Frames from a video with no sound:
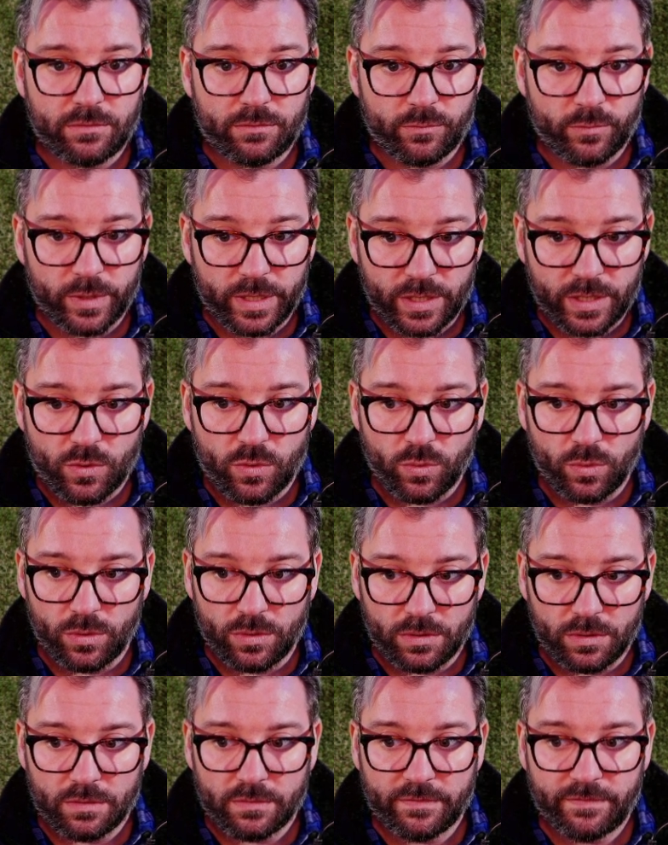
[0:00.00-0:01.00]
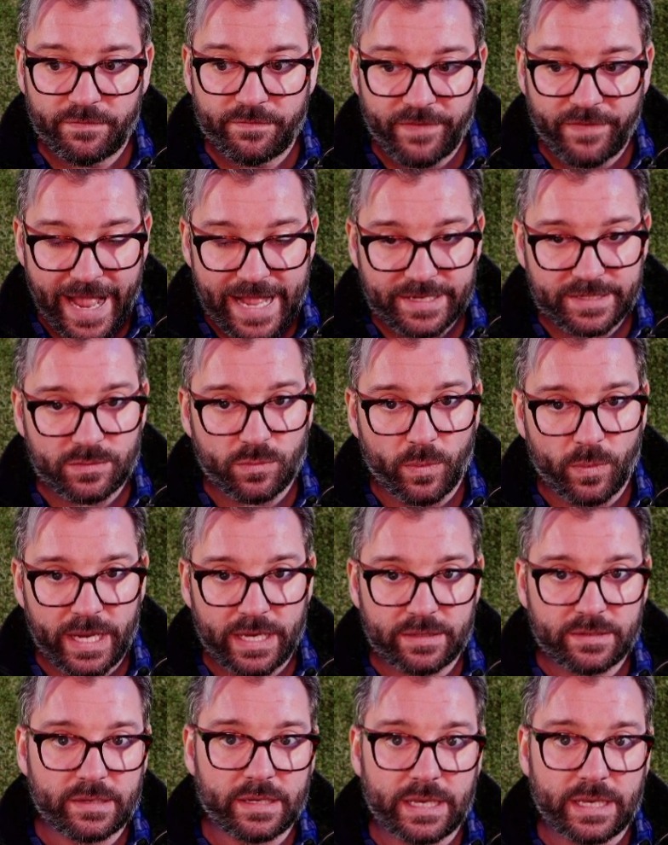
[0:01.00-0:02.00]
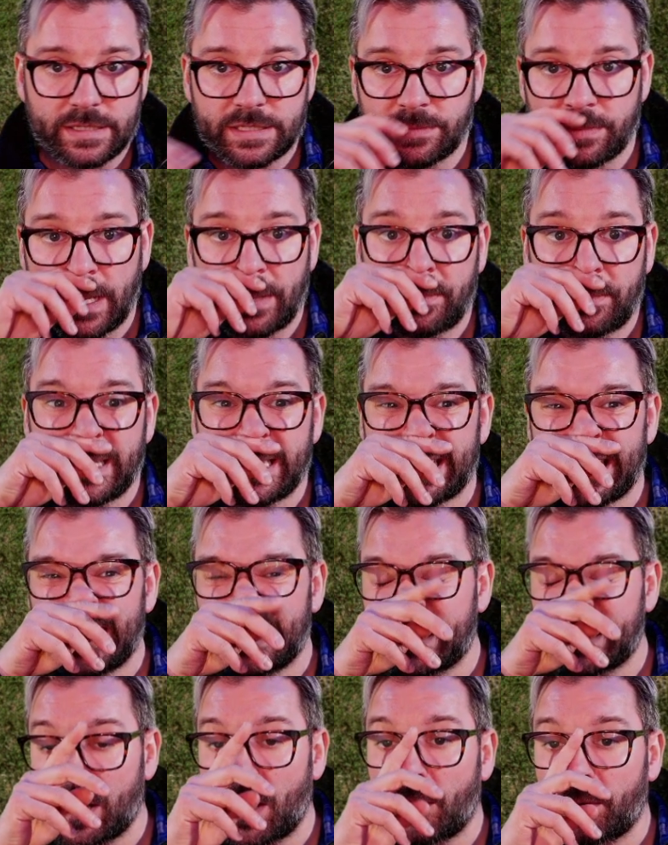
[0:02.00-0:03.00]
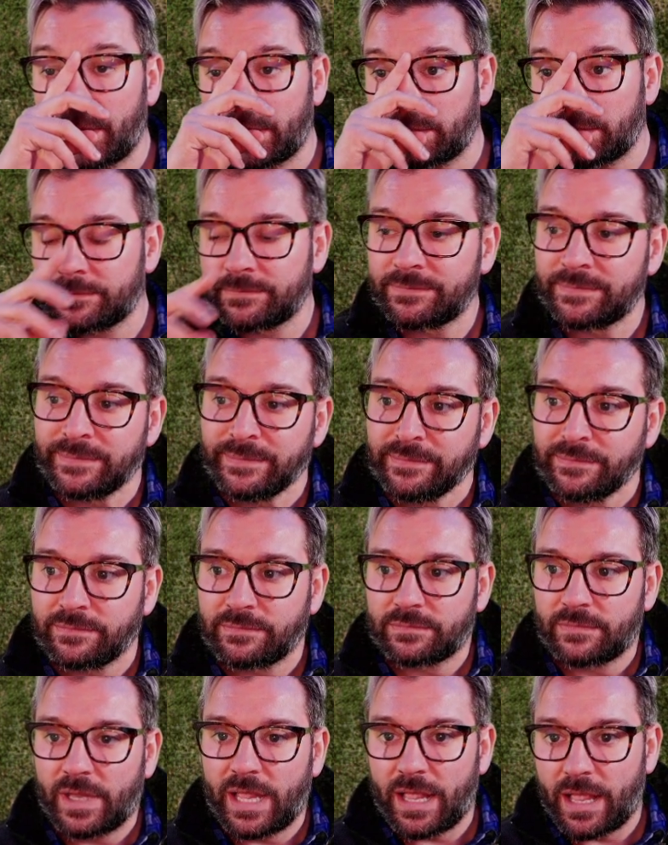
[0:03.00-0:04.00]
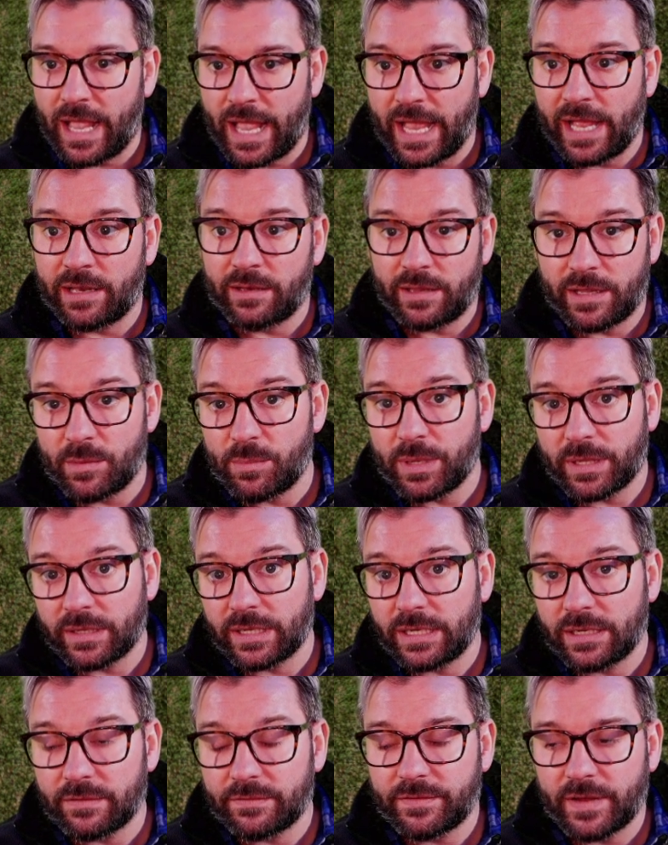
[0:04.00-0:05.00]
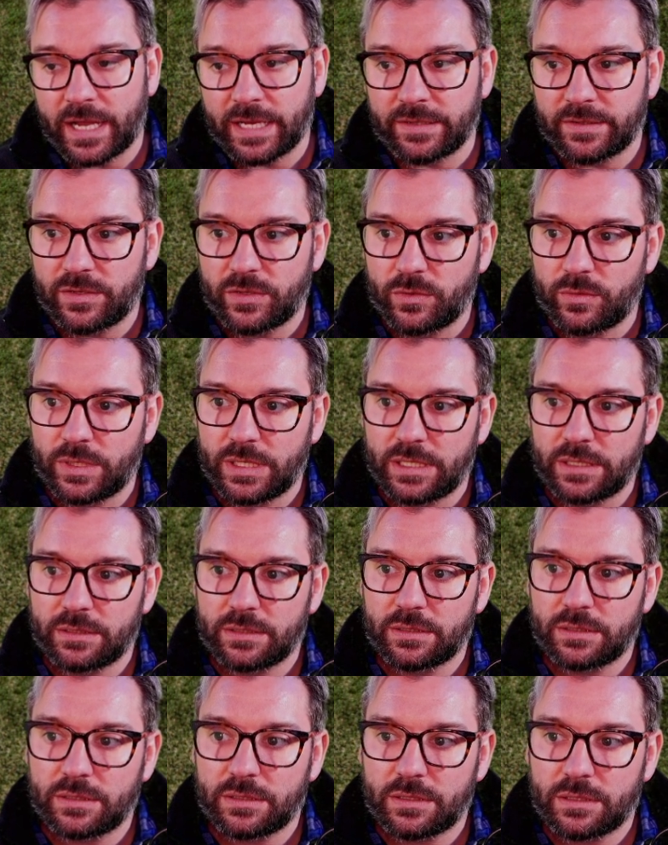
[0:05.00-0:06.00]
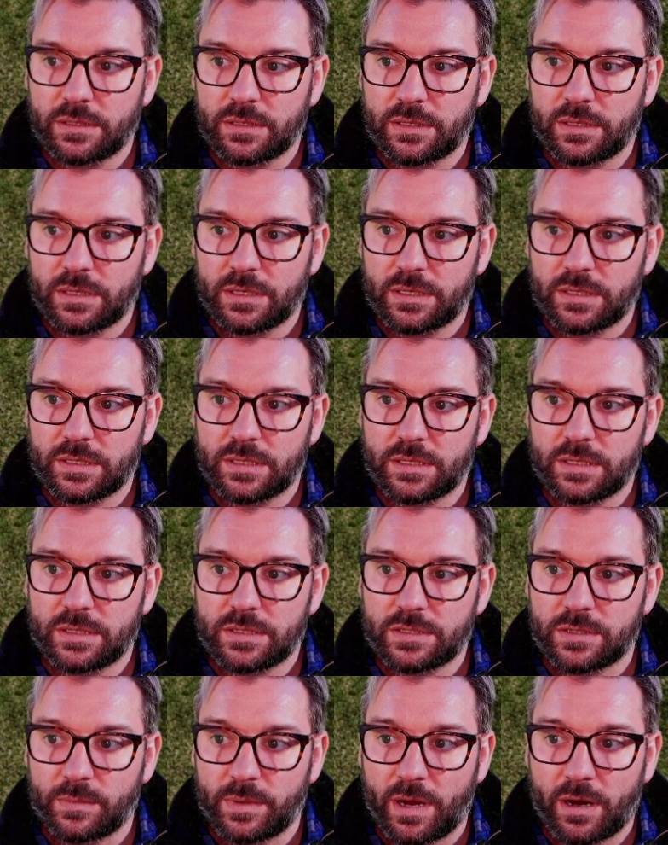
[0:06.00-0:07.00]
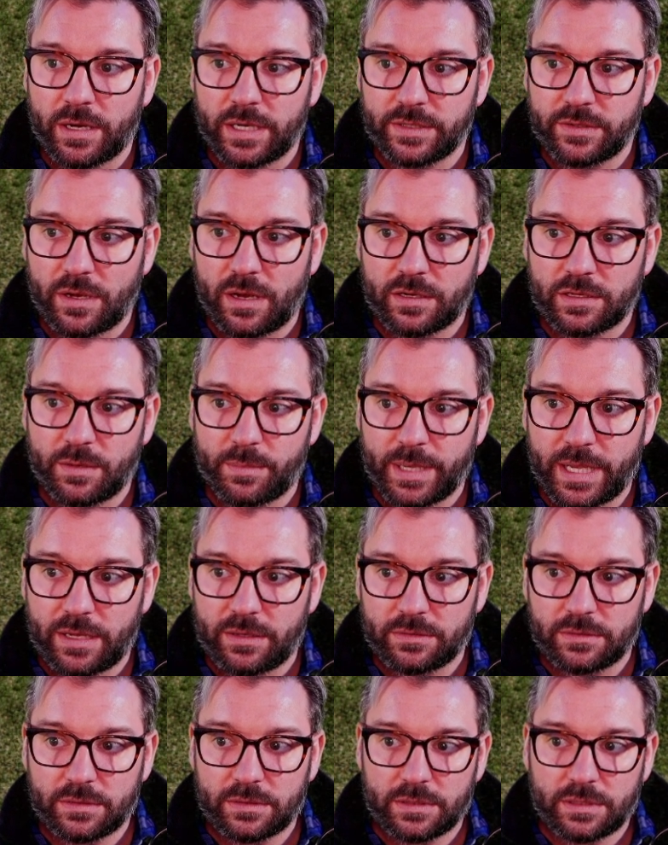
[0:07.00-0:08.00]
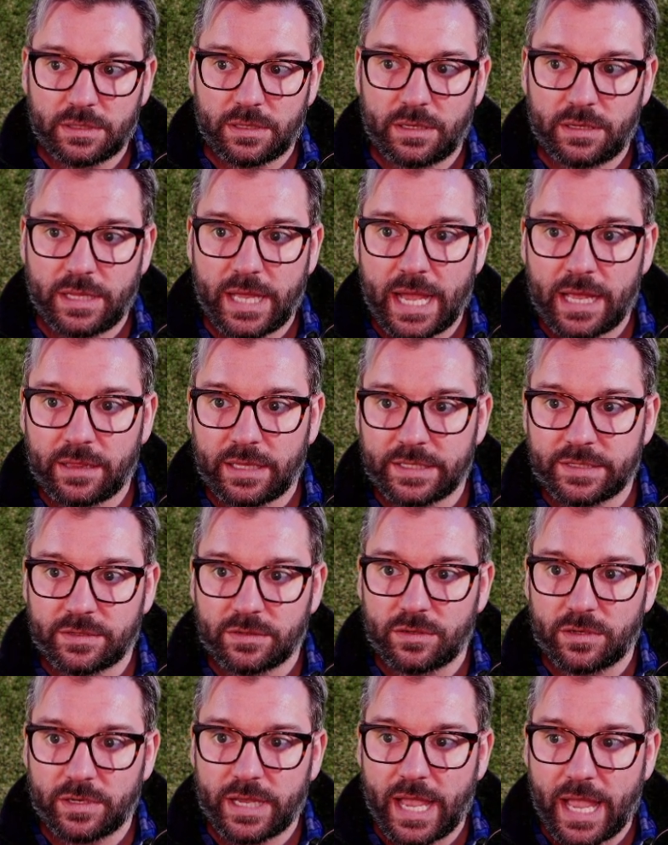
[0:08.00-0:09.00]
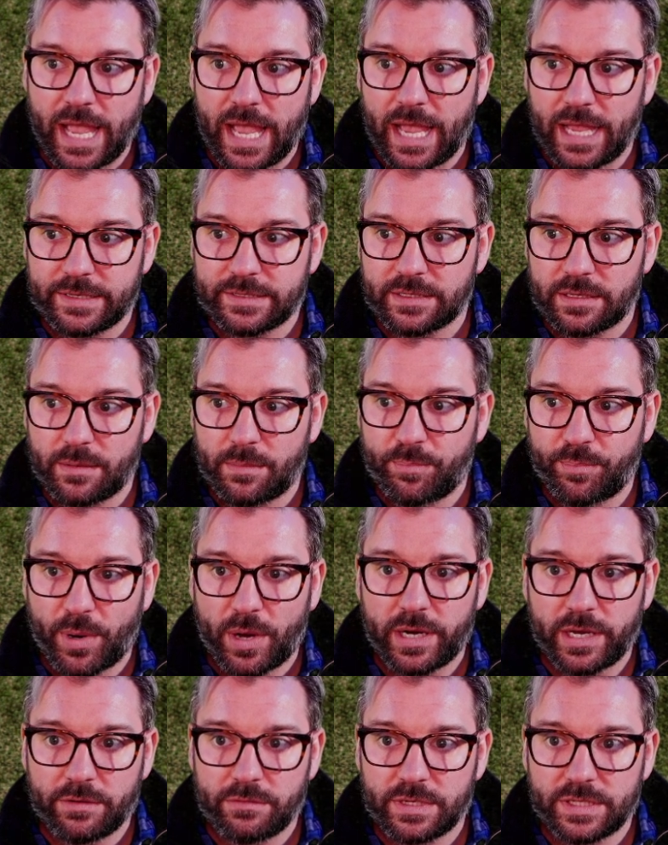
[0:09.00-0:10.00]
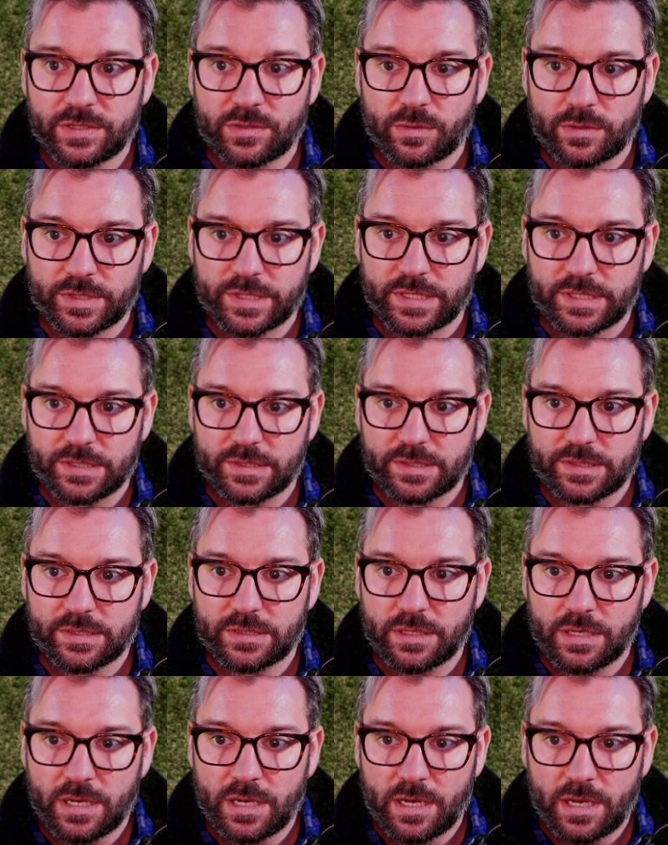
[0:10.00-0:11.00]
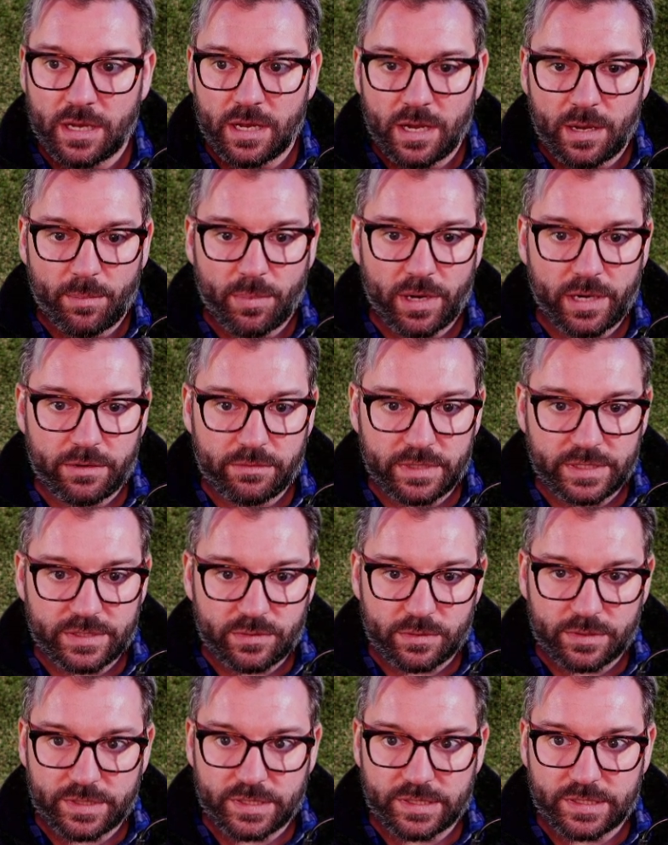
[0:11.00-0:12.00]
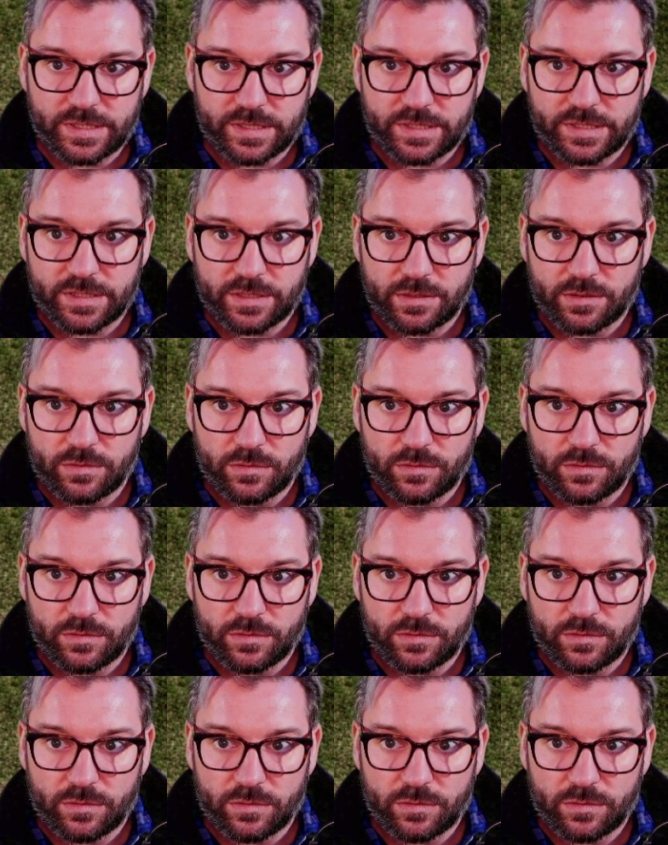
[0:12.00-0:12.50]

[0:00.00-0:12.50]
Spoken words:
Really cool, fast way to get some NPCs going, and the ability to fine tune it. So we already talked about that. Let's look at party resources. Party resources is